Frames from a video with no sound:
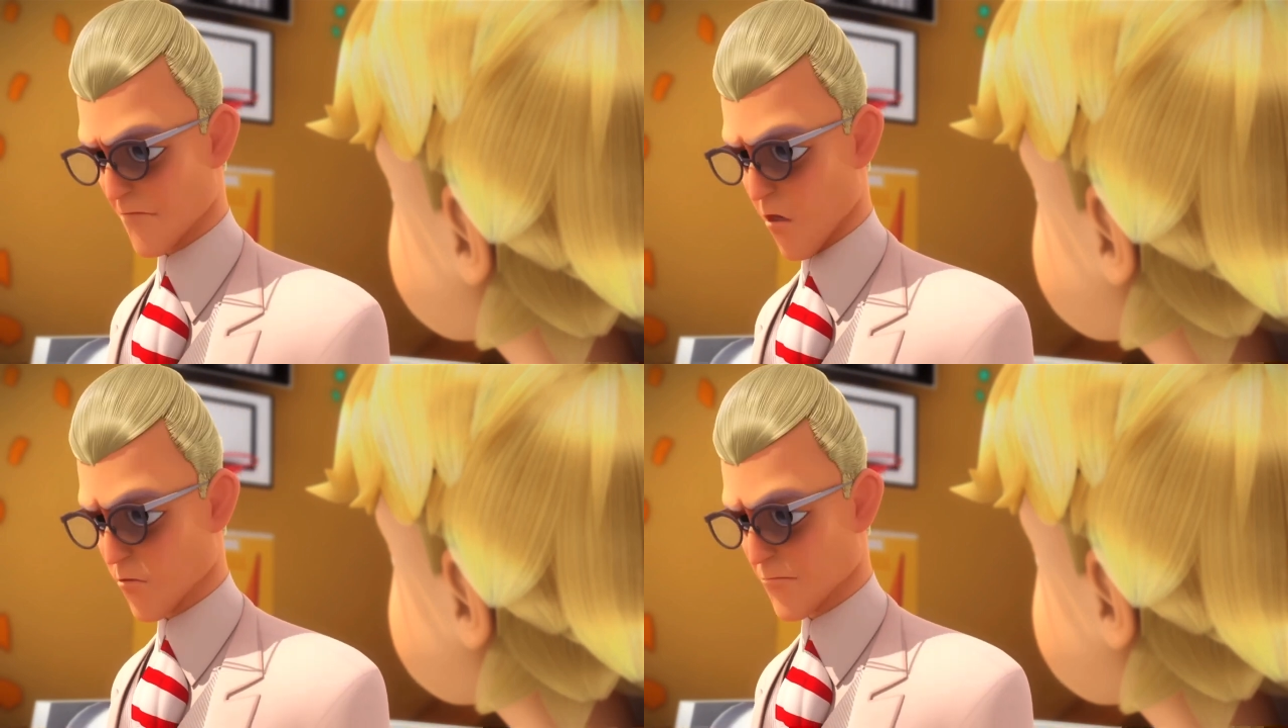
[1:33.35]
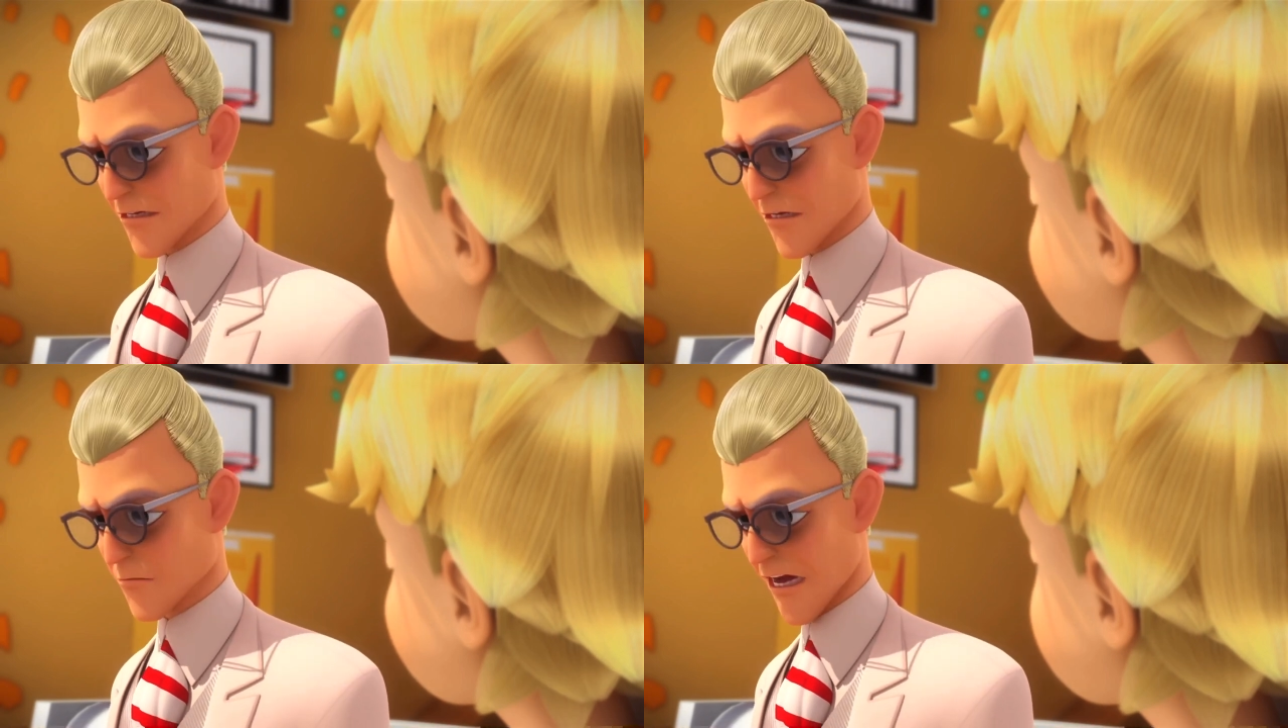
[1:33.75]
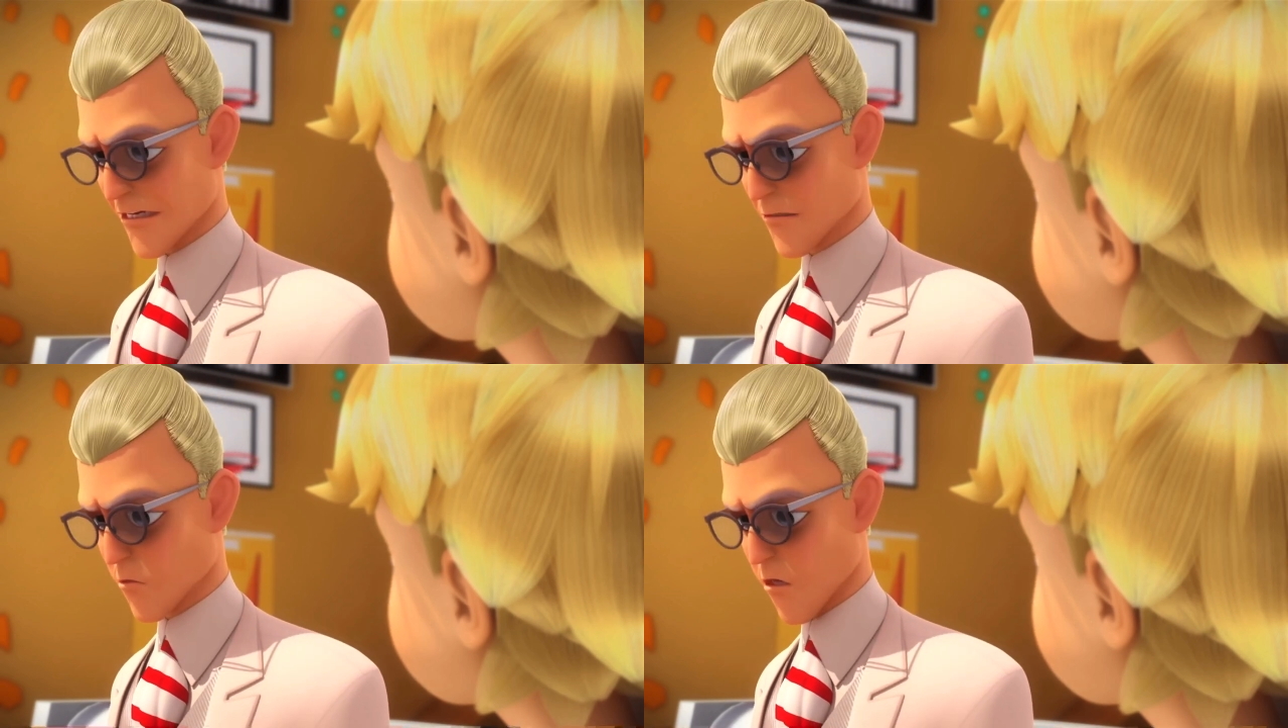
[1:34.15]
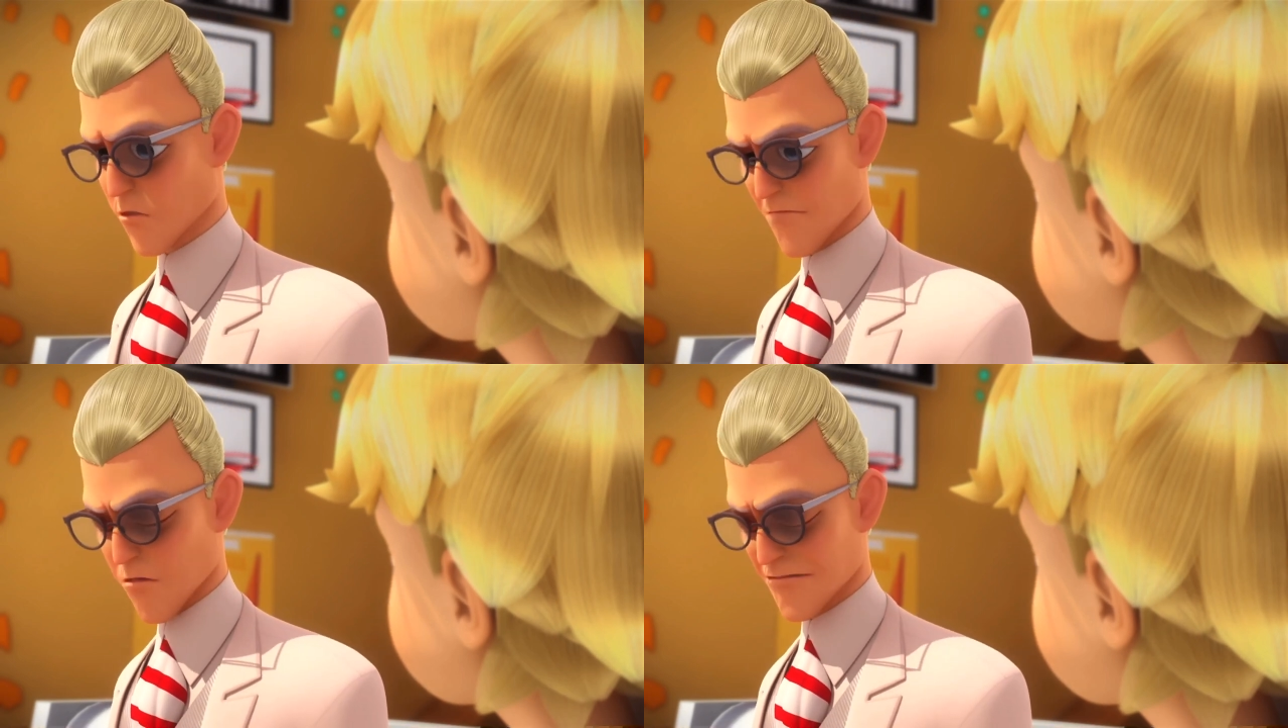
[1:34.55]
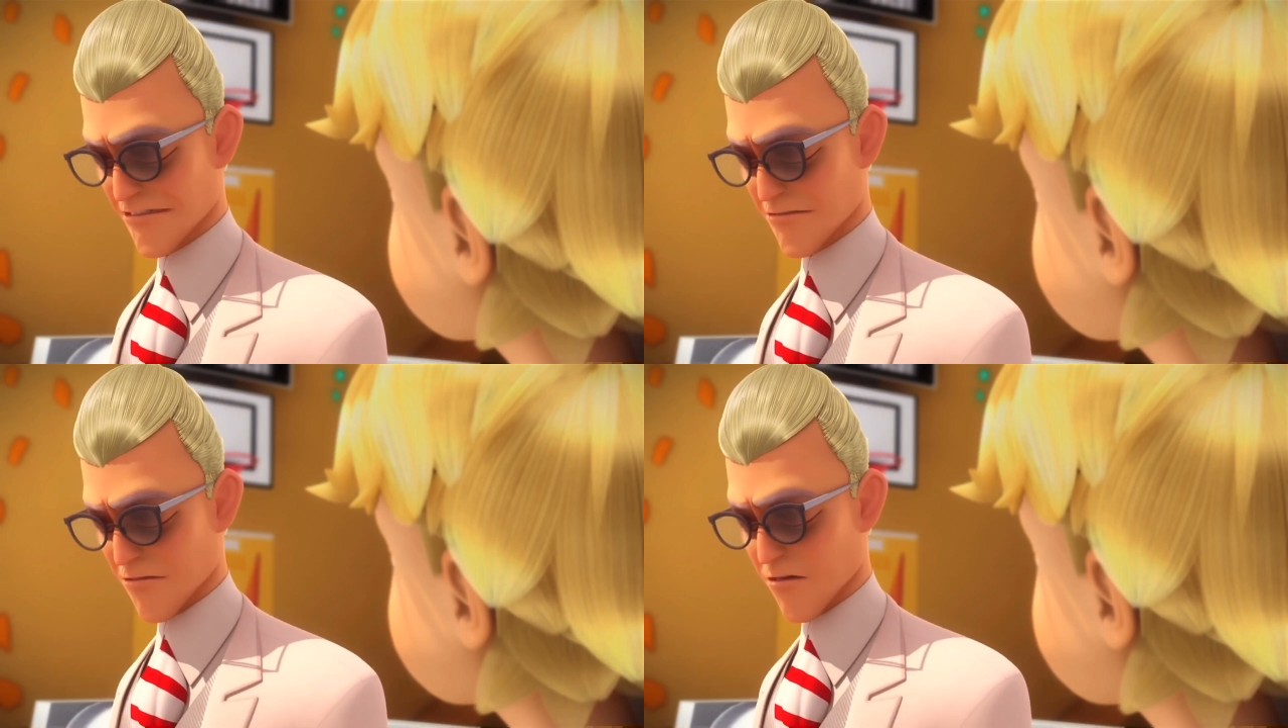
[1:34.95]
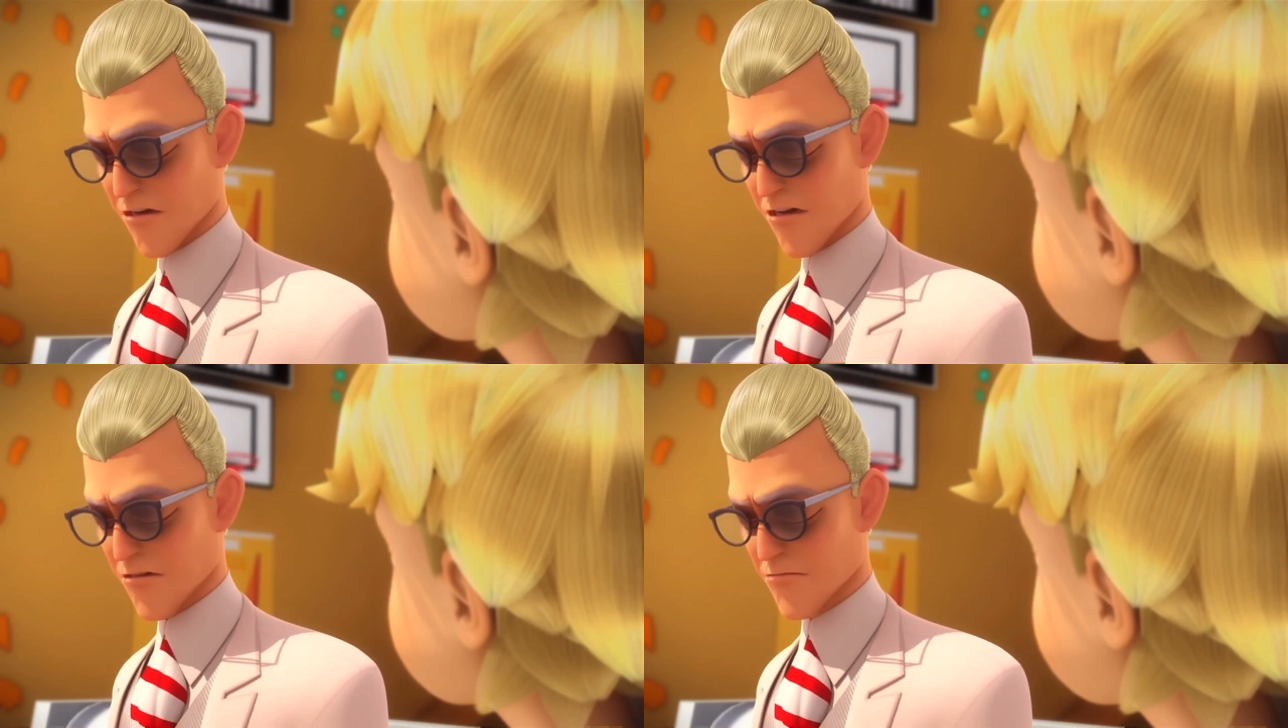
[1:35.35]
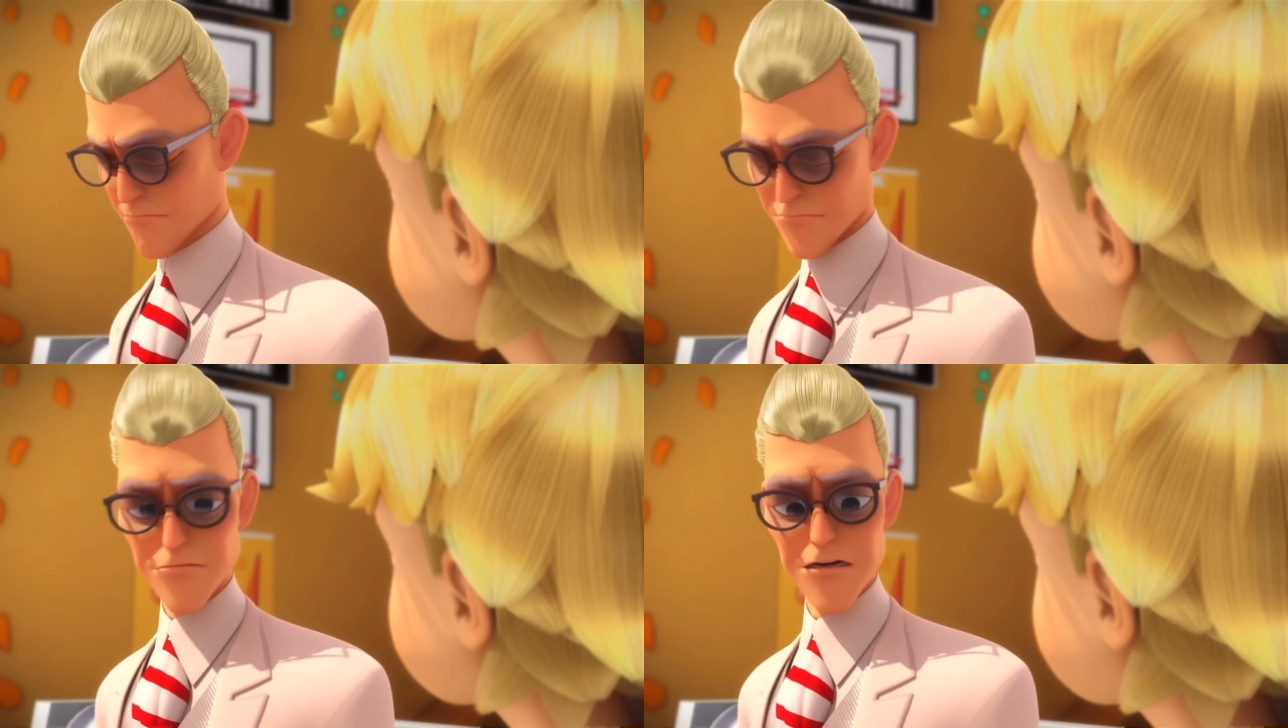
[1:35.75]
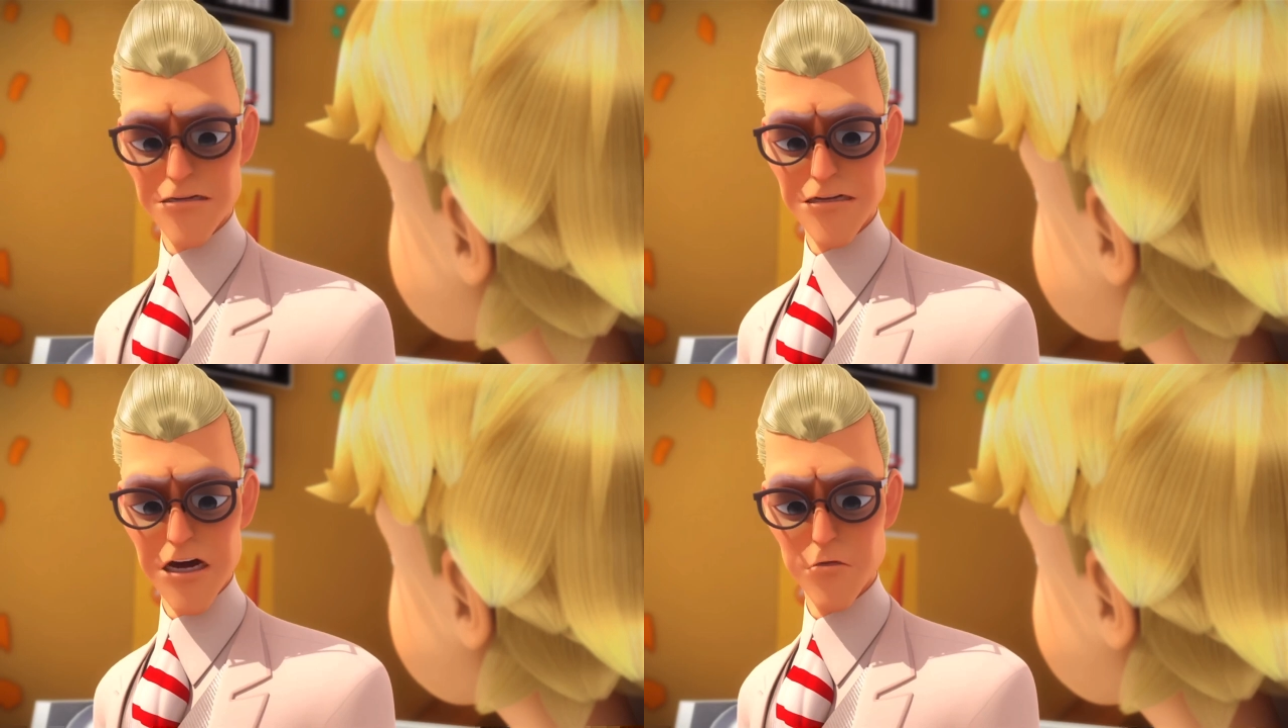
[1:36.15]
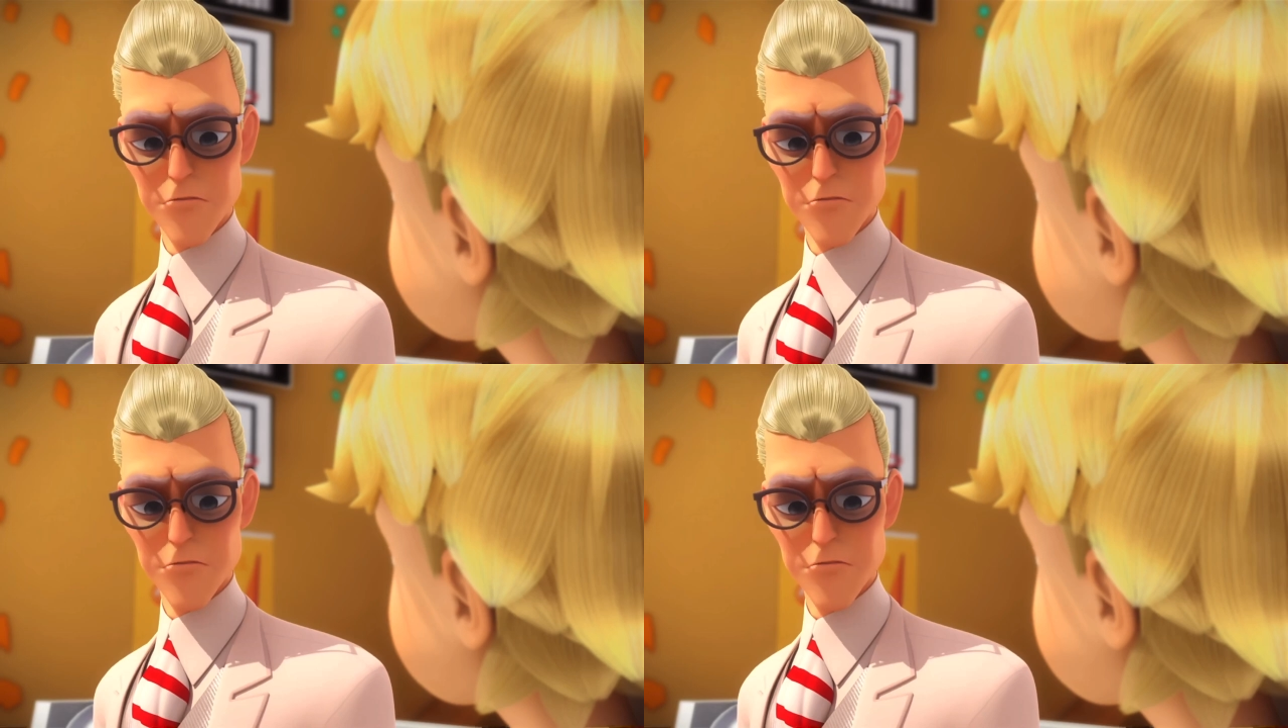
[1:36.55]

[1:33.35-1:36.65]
If you were to begin hiding the truth from me, then I'd